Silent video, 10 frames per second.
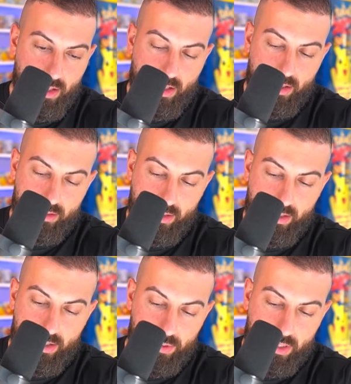Eh,
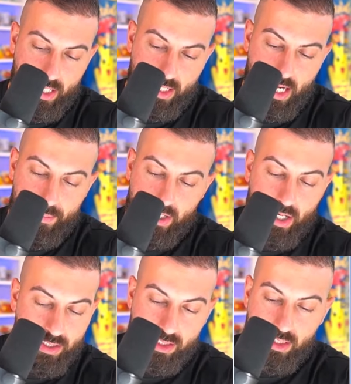you know, we'll take it. I mean,
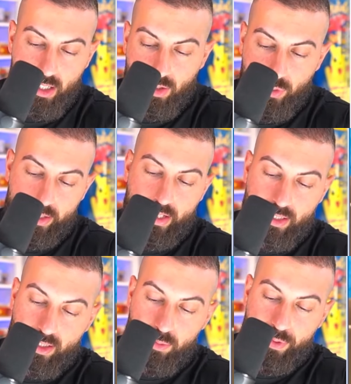honestly, like, if we get that
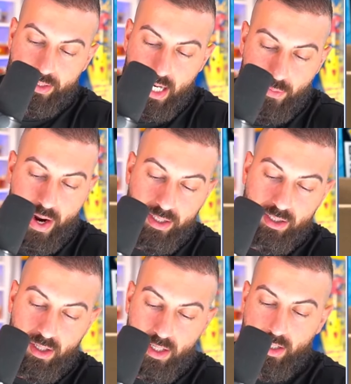Sleeping
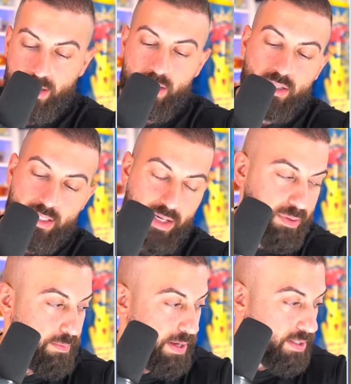Tyranitar, that'd
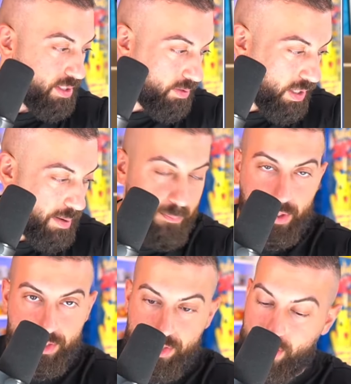be amazing. We got a
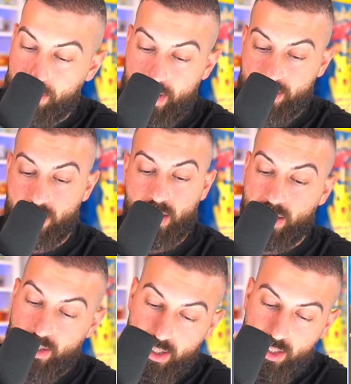bunch of secret rares today.